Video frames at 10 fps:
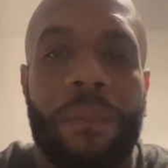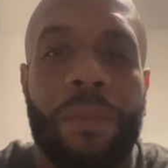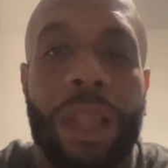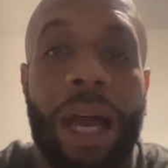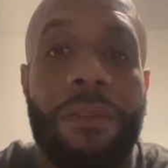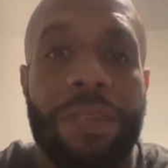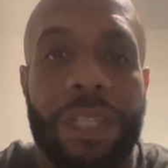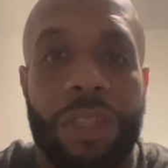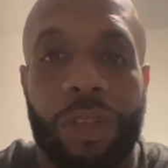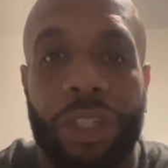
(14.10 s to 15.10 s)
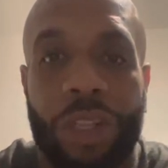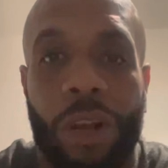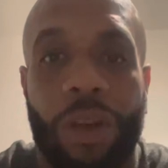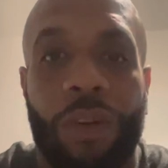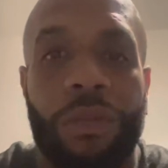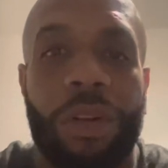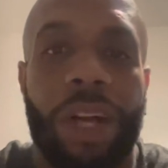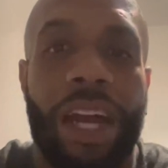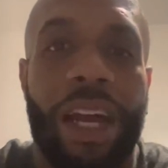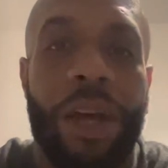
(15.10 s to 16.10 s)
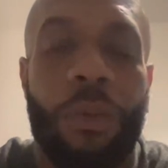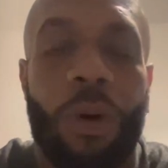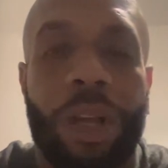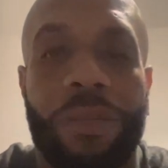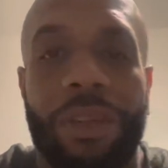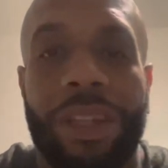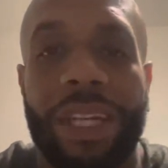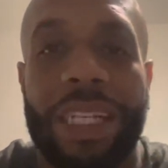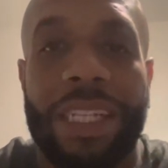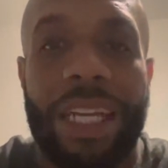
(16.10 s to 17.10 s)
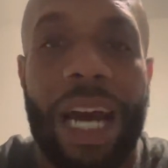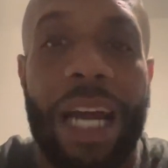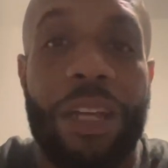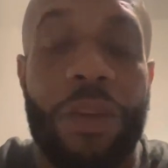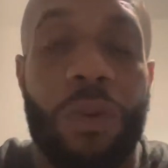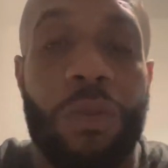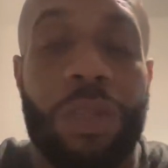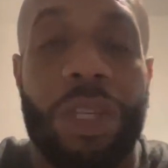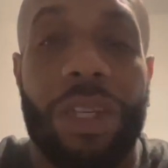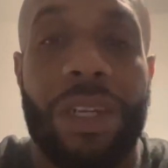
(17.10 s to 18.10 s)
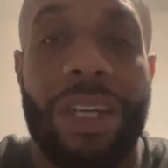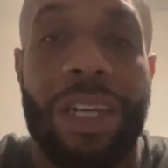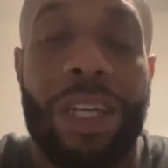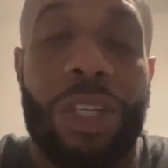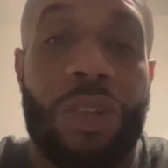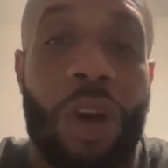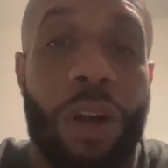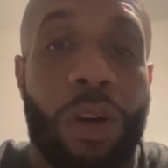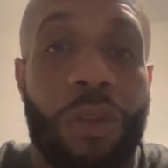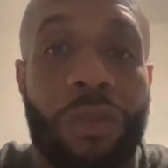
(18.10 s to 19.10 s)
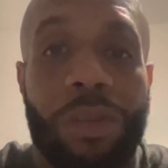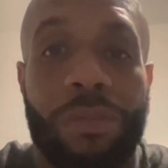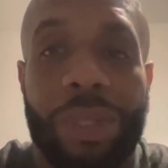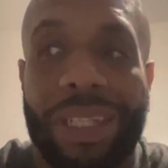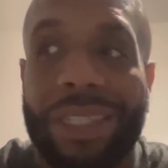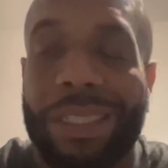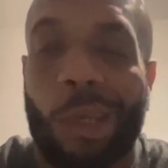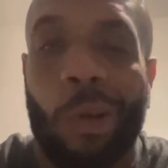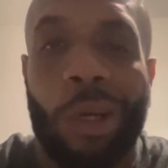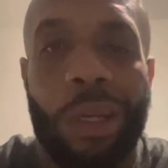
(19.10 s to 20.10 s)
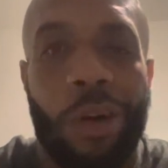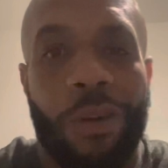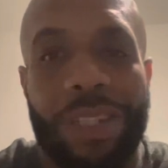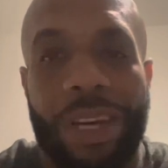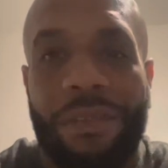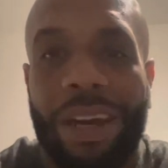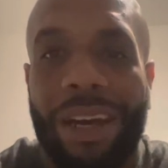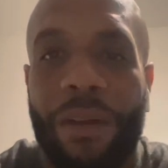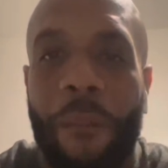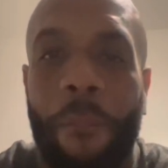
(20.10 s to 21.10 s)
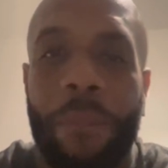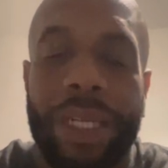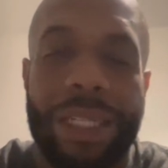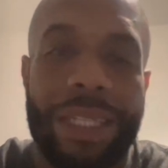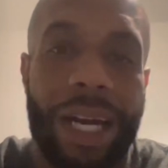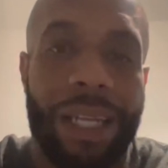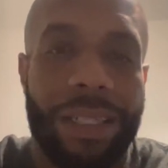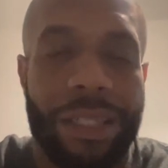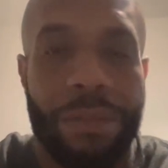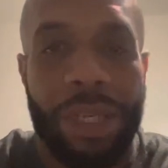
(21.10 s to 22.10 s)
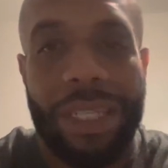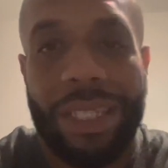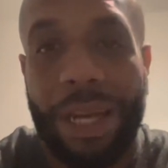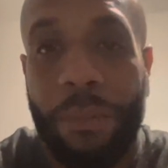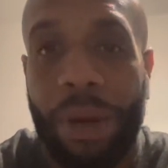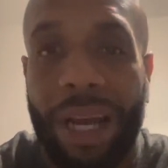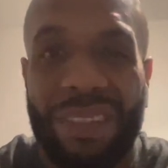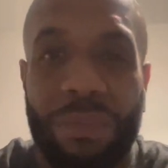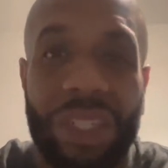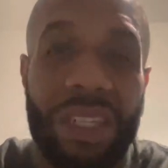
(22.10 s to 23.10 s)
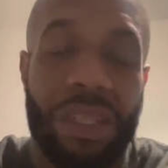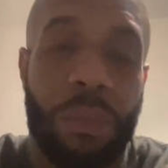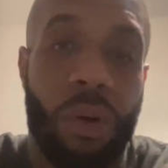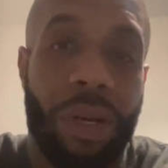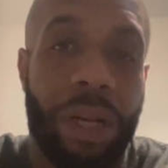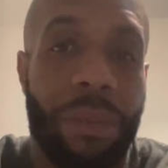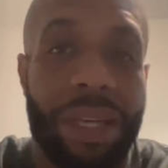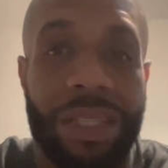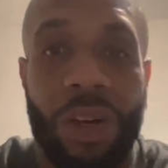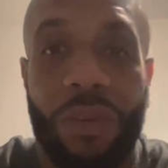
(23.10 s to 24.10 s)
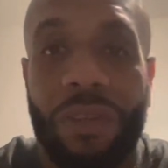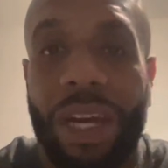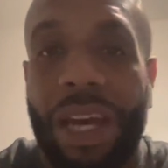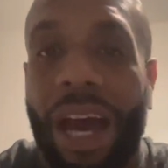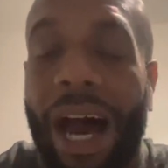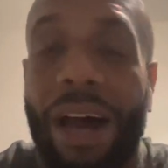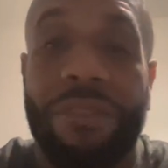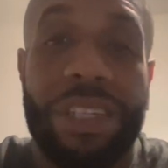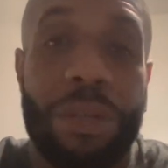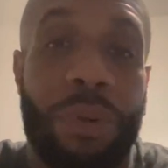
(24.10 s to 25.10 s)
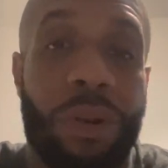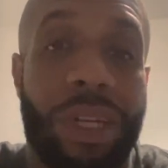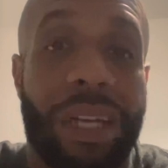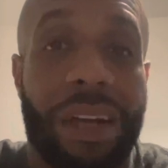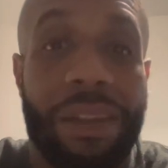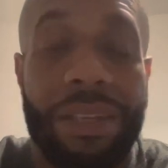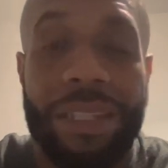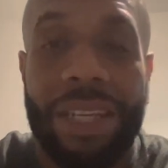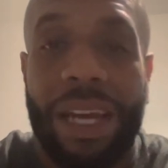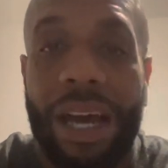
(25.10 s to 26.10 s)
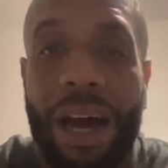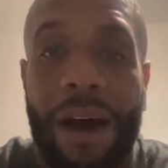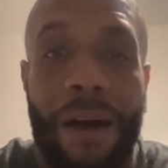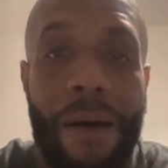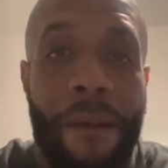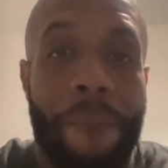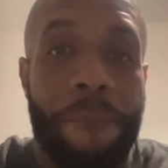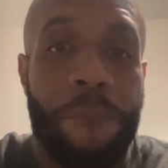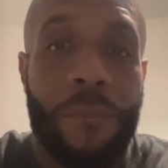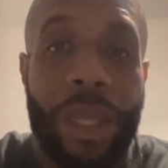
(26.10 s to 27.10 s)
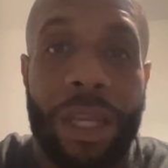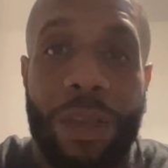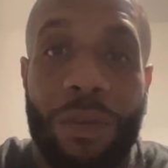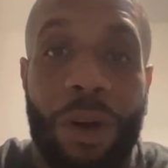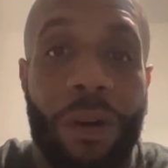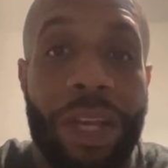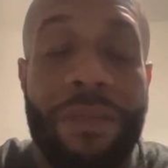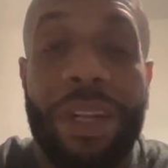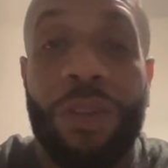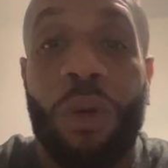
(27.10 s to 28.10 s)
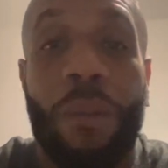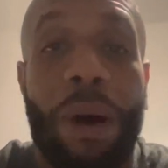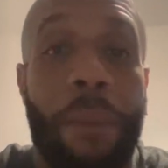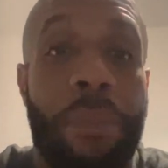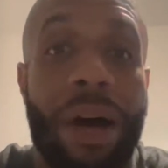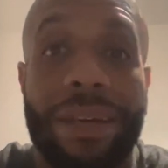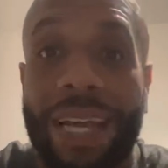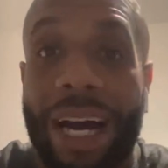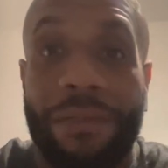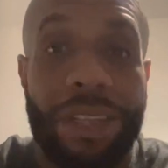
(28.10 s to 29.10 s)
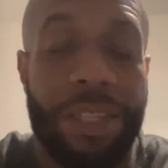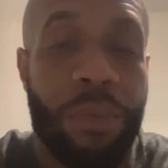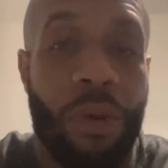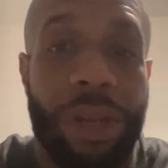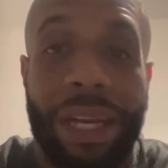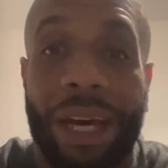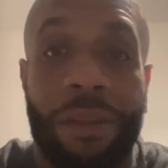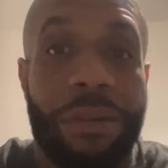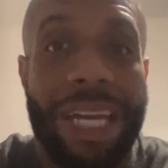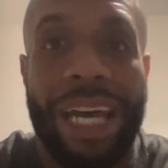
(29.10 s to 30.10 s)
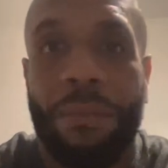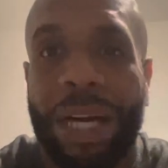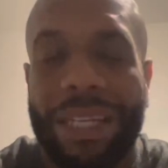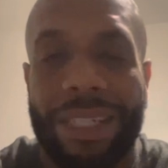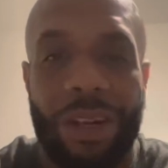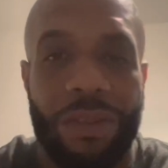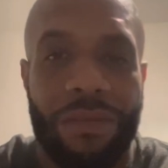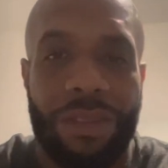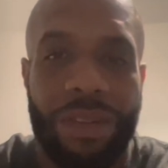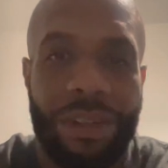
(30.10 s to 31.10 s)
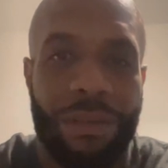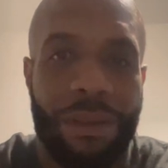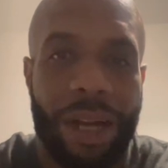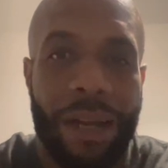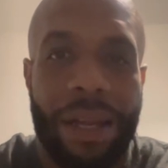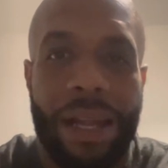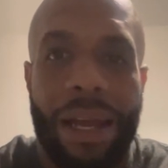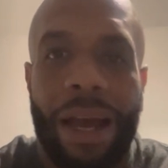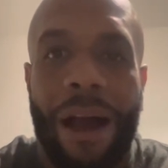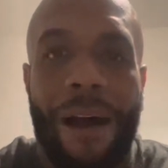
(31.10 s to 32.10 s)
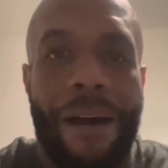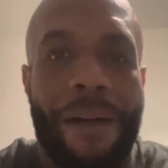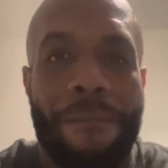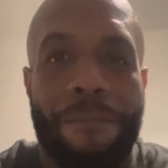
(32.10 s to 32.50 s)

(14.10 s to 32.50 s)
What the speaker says: life is that you can start over. And one of the things that I do to start over, because Lord knows I've had many challenges, many setbacks, been disappointed in myself. I have disappointed others. Even in doing my best, I've disappointed others and myself, right? I